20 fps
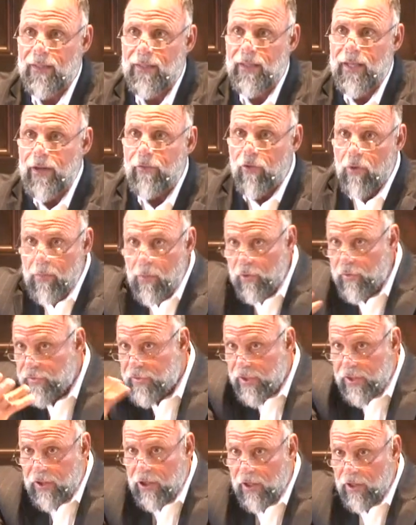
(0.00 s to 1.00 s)
He removes
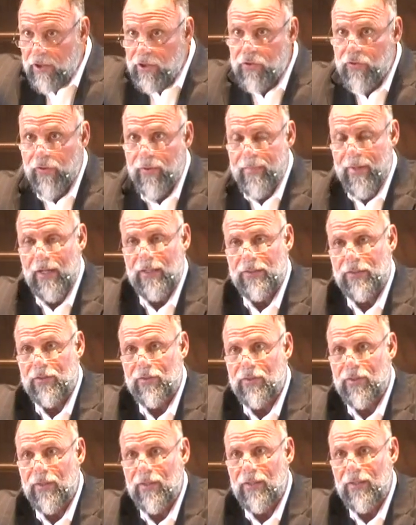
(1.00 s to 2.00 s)
the curse from us.